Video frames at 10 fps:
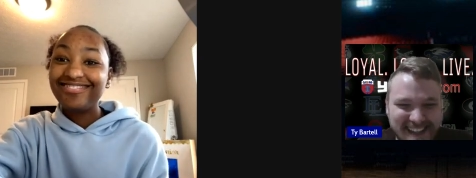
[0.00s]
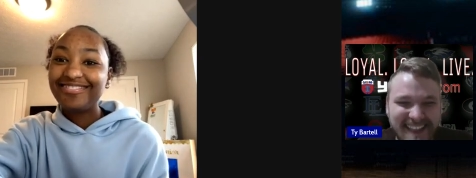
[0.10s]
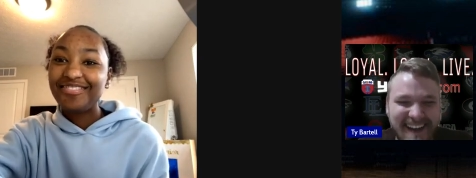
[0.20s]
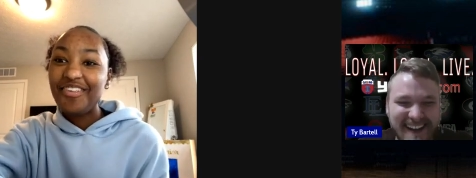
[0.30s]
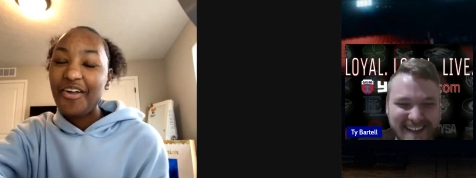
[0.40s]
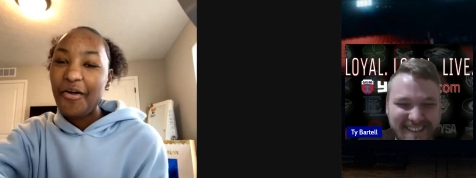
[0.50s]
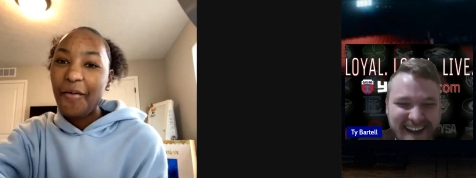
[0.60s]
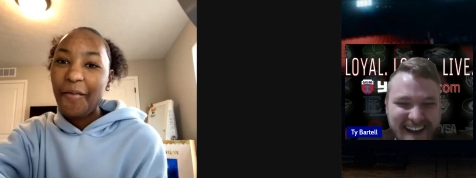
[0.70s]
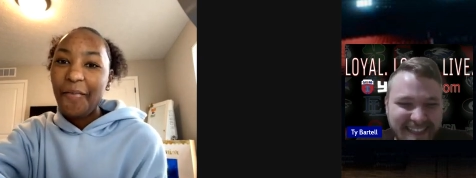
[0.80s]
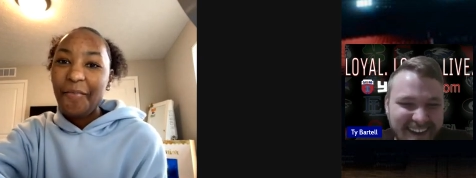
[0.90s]
Speaker 1: along the
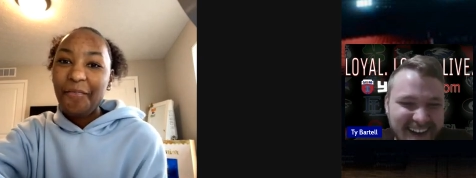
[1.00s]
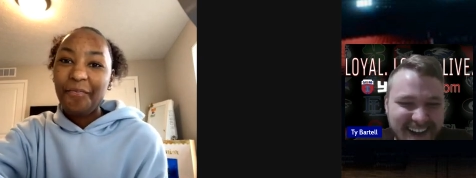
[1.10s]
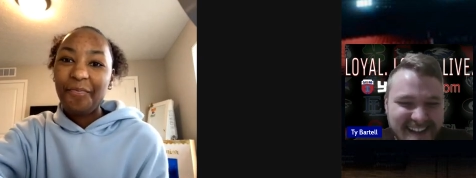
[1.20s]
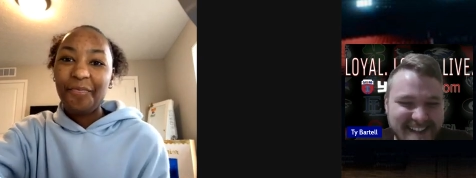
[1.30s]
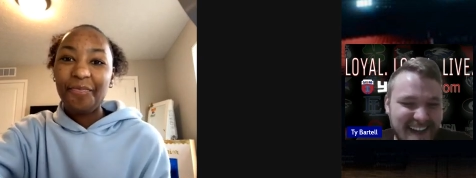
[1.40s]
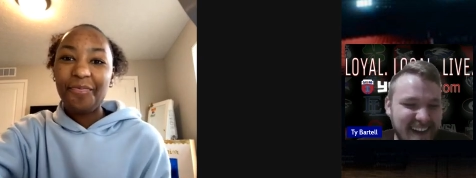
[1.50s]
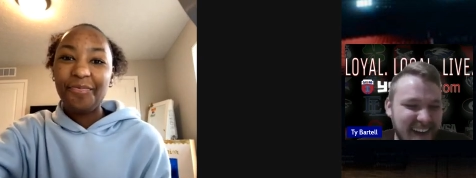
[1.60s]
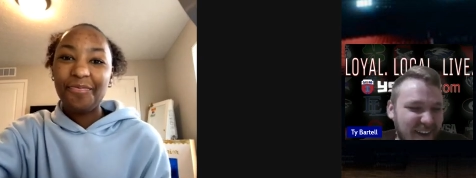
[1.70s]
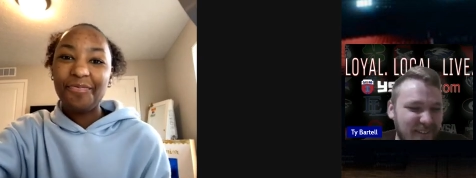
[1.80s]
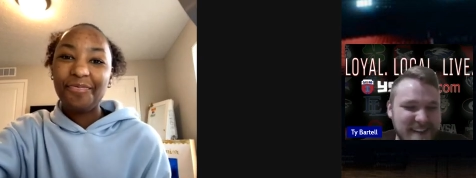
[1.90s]
way in learning too.
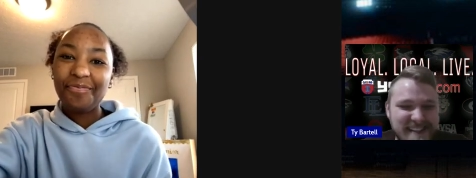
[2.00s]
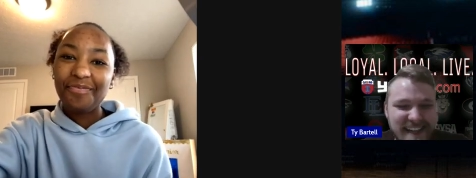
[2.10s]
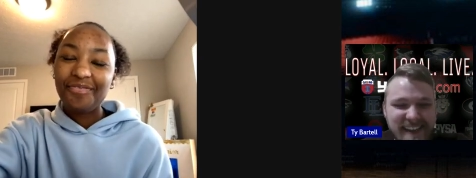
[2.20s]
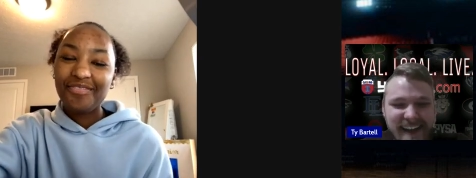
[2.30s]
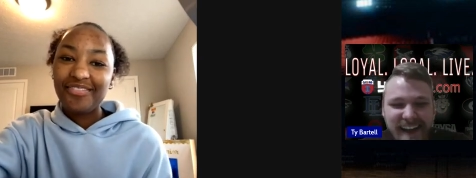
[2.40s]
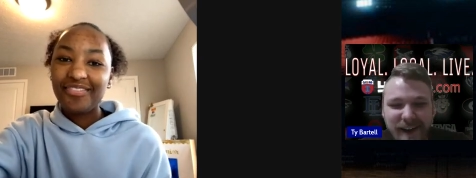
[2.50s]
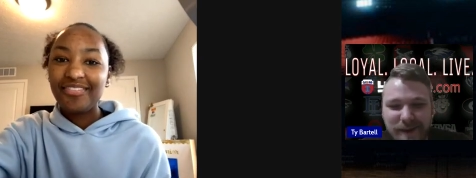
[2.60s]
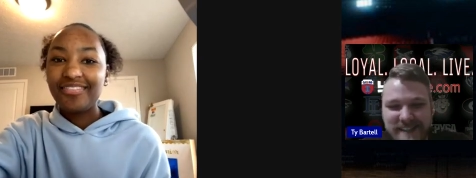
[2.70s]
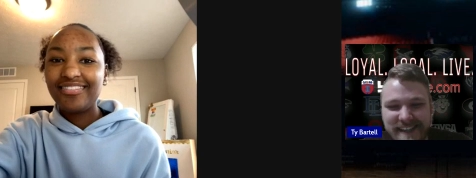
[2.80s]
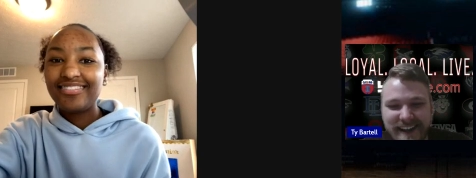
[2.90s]
Was he the
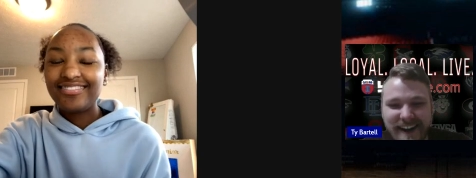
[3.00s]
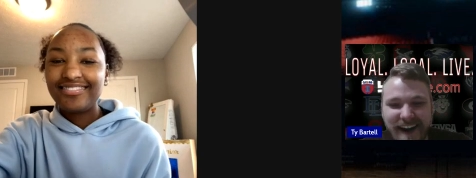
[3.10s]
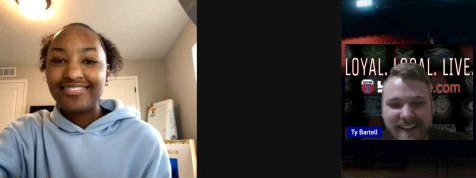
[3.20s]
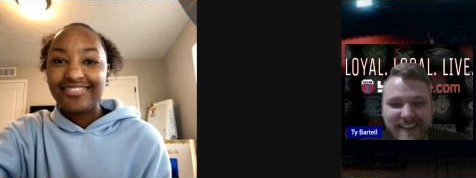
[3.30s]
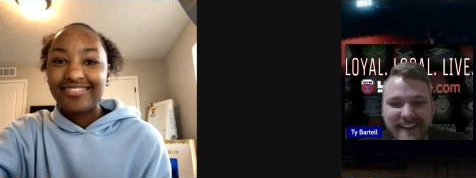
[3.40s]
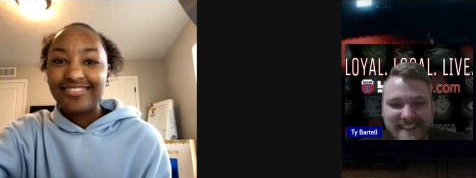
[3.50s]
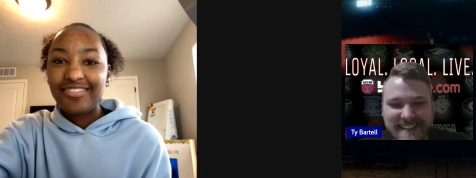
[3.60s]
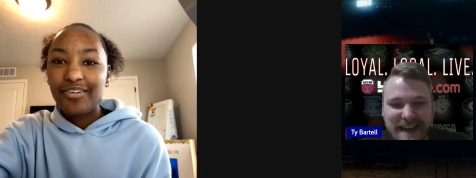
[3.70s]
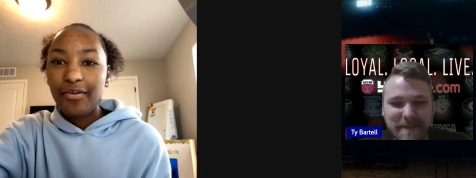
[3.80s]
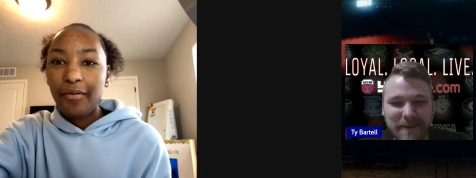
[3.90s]
was he the coddling
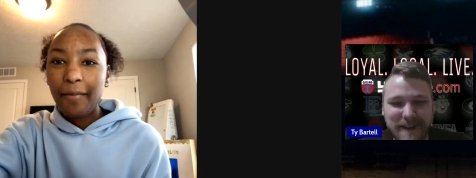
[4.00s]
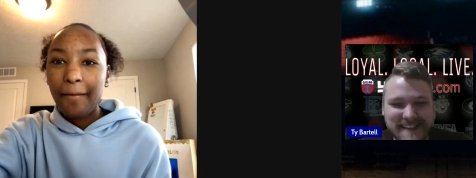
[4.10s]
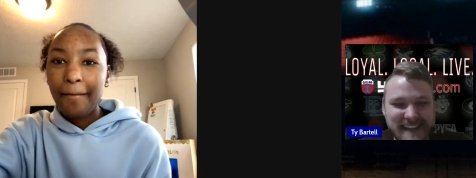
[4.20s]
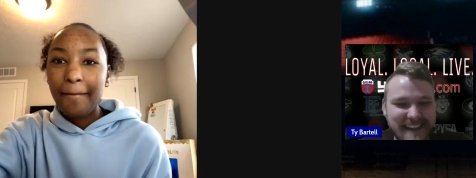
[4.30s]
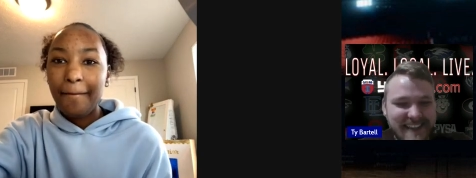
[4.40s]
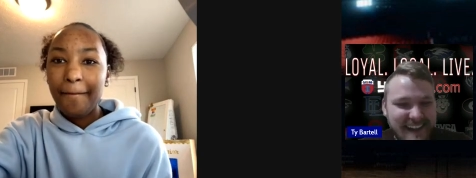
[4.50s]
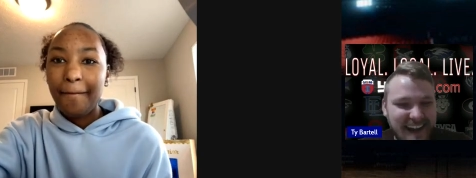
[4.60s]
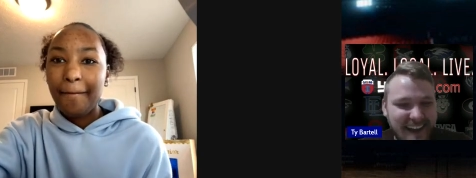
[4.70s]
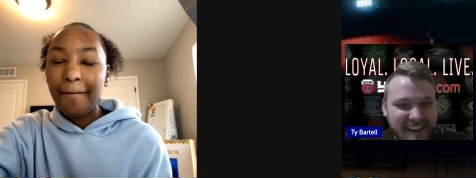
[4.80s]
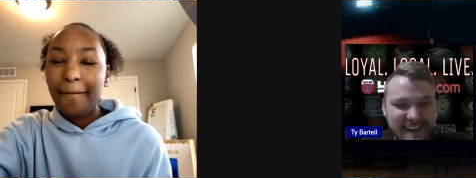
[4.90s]
type, or was he the
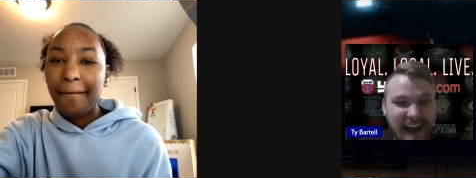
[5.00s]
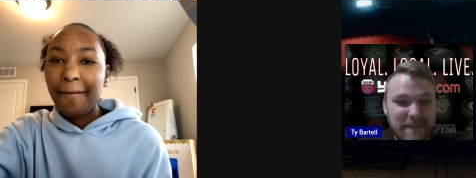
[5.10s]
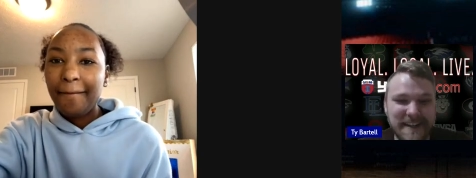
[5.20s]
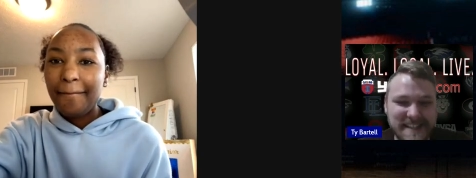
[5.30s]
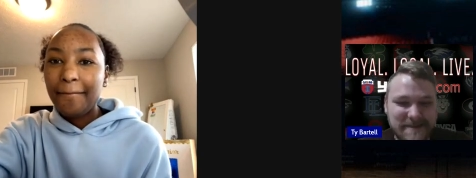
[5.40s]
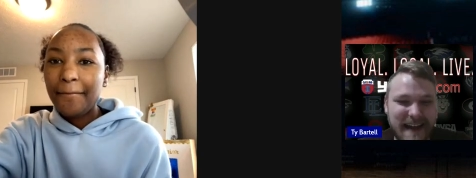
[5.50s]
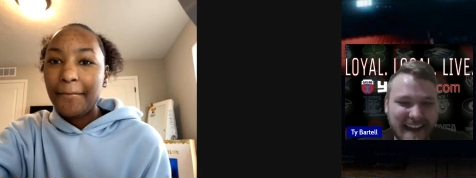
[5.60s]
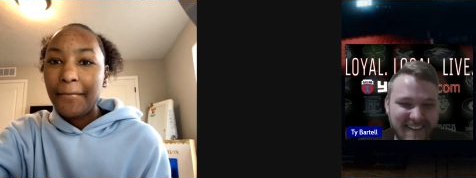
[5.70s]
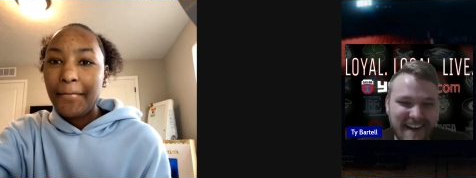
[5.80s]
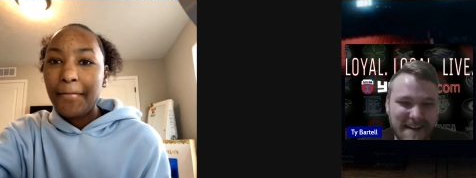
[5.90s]
uh, the I'm gonna smack
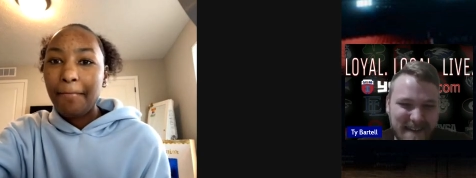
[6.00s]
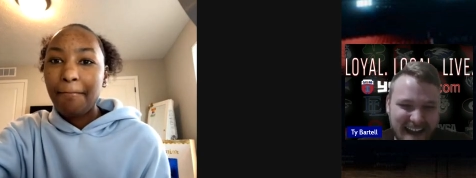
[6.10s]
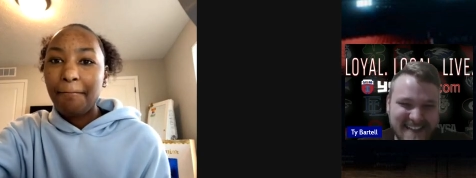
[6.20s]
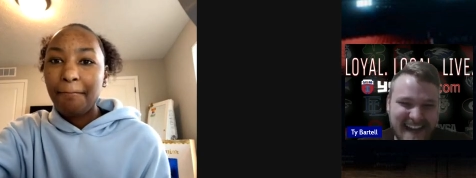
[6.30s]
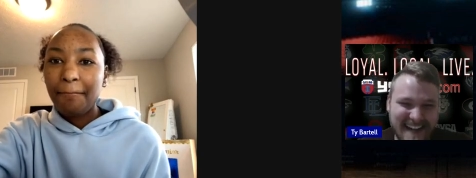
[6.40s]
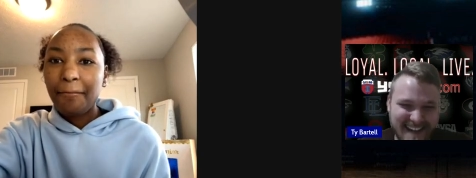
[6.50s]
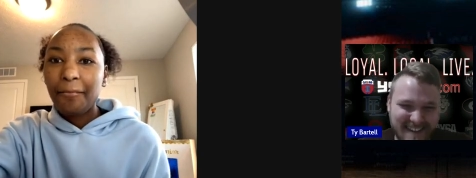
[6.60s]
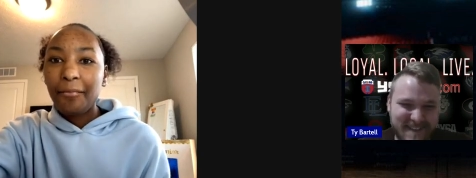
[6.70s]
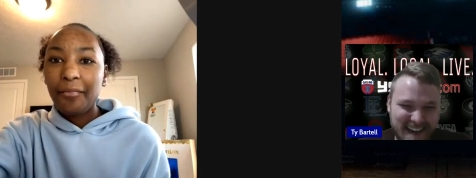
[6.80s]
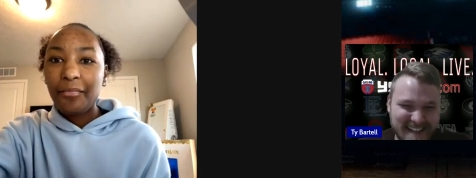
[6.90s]
it right back down in your
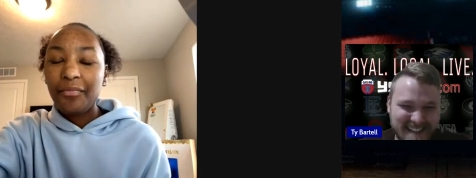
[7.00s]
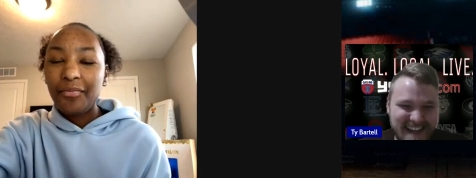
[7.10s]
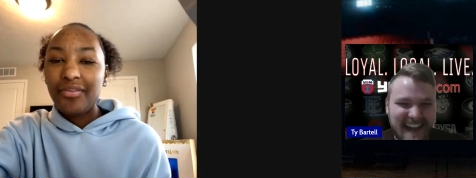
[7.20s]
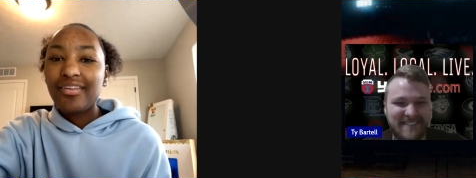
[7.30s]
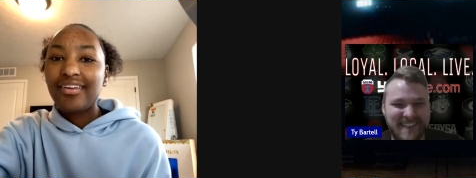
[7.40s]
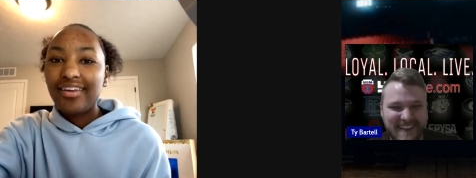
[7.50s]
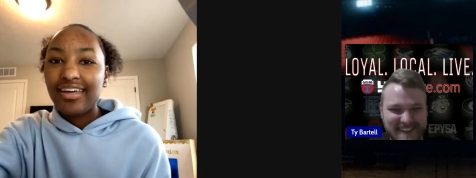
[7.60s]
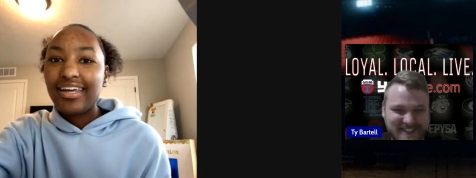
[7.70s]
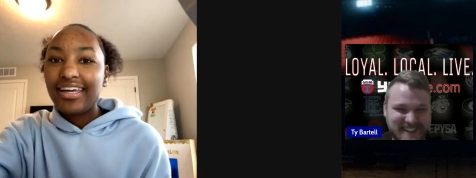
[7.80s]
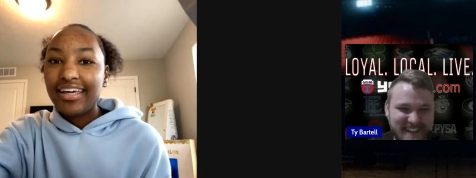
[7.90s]
face type? Learn to
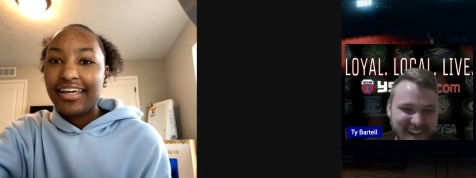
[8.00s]
shoot.